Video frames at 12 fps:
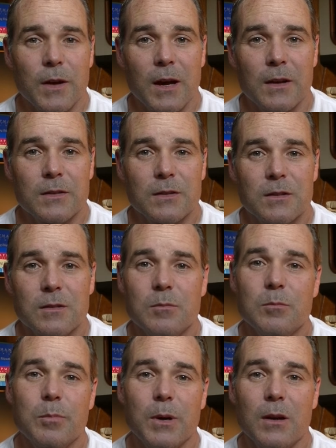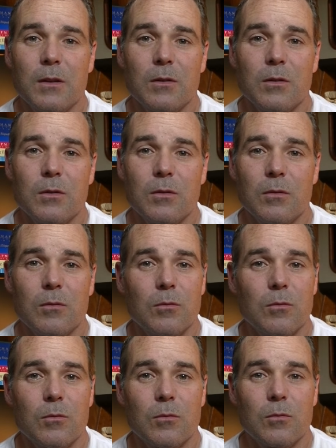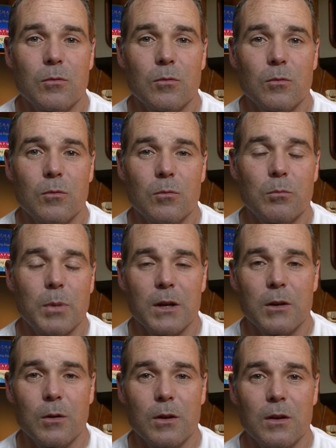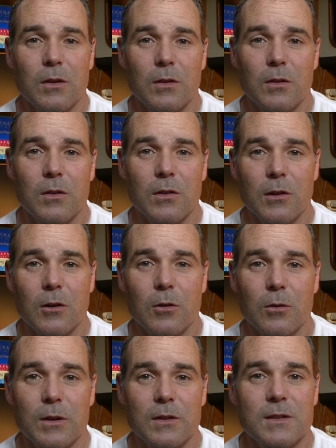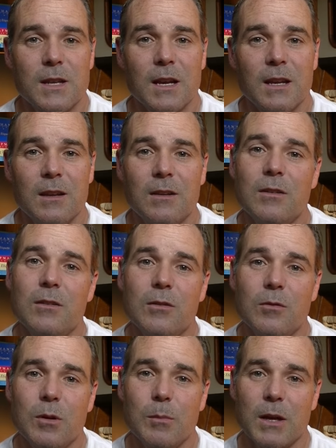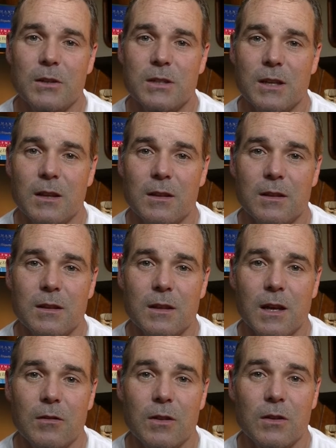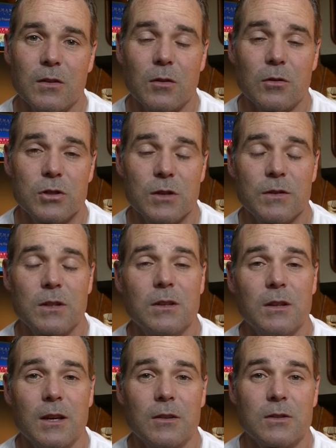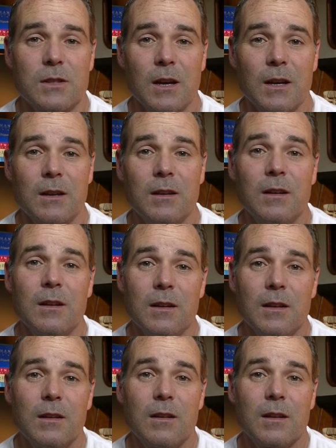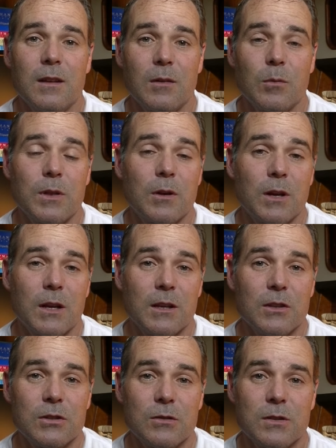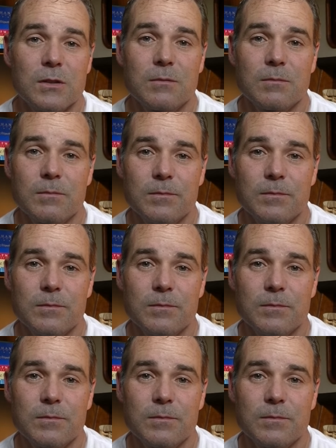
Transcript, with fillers: fast, but by doing it slow and steady we managed to get everything shifted to the other side without any issues.